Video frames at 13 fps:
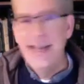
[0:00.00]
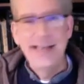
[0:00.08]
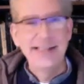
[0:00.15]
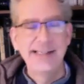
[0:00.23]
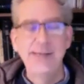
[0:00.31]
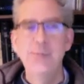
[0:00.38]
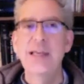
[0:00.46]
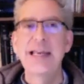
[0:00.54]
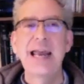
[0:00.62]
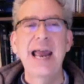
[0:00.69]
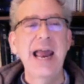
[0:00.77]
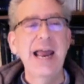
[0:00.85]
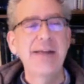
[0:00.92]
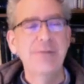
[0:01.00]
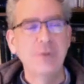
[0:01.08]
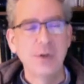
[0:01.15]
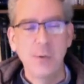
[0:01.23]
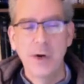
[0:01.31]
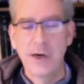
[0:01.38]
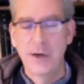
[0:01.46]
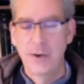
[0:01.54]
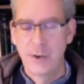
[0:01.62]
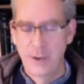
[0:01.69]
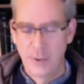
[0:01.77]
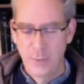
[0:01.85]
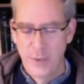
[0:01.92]
seems like everywhere
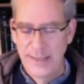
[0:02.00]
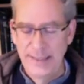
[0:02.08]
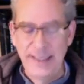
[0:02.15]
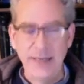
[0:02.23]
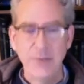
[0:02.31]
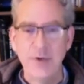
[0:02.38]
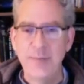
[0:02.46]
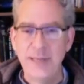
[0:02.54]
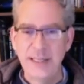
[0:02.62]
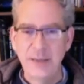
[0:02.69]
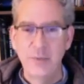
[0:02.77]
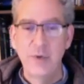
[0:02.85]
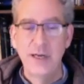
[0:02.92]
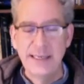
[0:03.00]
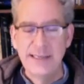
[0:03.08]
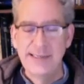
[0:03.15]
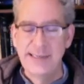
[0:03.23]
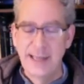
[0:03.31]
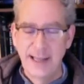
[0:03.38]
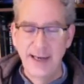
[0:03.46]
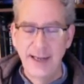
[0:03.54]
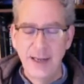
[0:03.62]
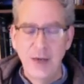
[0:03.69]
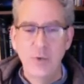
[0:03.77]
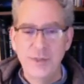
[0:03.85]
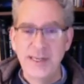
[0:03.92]
Kirk went, he would meet what he said
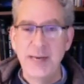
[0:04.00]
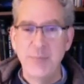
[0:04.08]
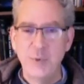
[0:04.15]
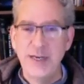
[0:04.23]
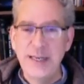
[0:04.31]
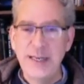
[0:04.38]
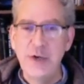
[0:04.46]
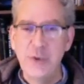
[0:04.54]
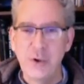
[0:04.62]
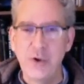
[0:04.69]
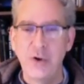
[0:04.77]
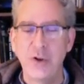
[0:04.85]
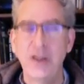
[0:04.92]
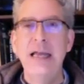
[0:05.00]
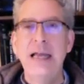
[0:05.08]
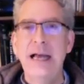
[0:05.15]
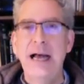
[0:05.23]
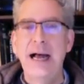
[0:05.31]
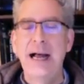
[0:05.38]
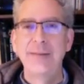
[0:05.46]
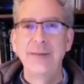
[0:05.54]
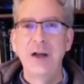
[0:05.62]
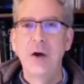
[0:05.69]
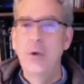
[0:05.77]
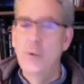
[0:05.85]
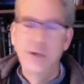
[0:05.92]
was a pretty girl, uh,
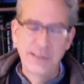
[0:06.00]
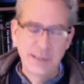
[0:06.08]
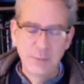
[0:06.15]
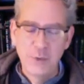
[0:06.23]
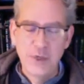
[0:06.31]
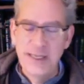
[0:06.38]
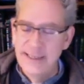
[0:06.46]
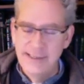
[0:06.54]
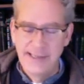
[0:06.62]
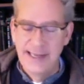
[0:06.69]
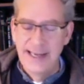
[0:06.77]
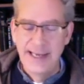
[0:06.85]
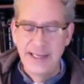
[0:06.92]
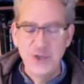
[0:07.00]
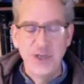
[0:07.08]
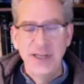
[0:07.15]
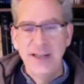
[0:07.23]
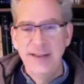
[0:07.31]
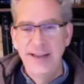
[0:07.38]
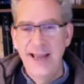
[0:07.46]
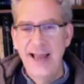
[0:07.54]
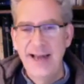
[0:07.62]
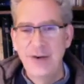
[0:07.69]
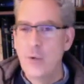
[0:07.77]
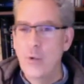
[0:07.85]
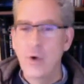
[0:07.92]
always someone his age, that
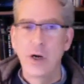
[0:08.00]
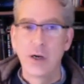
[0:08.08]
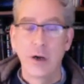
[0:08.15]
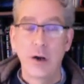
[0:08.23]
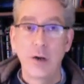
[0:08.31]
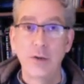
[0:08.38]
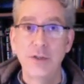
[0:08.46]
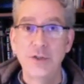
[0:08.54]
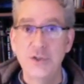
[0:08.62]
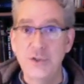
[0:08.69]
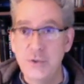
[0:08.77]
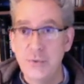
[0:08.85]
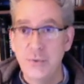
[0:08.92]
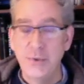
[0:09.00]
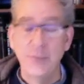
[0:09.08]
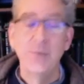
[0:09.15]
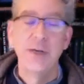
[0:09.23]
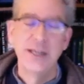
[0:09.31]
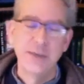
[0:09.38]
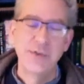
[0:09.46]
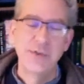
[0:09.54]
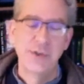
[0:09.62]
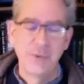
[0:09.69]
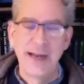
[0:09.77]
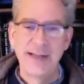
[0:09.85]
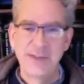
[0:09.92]
or a college student when he was a
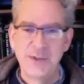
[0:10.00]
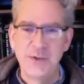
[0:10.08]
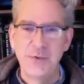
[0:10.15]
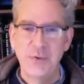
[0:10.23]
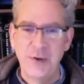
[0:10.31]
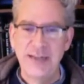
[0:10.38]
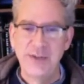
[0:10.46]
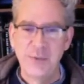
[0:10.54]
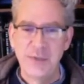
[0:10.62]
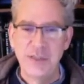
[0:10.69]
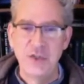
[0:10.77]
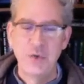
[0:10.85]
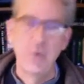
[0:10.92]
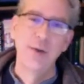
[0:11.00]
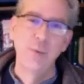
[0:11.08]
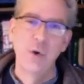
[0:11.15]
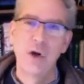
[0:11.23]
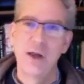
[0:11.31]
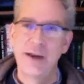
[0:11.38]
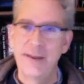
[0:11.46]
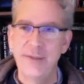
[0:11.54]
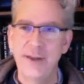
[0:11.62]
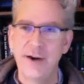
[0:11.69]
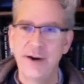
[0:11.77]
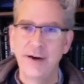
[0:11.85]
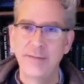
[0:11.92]
grad student, right? So he's 21 and
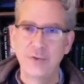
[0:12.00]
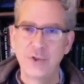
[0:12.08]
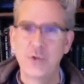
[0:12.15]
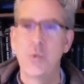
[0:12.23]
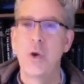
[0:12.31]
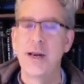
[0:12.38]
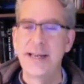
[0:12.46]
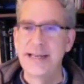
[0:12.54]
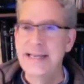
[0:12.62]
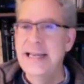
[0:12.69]
they're 20.